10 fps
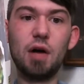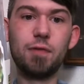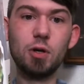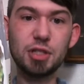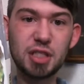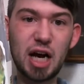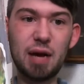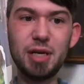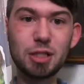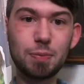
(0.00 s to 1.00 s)
First
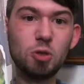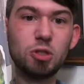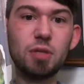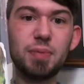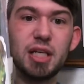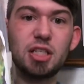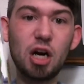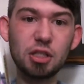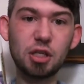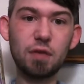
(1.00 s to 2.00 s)
time, he's supposed to be
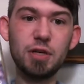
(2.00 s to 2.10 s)
Toxic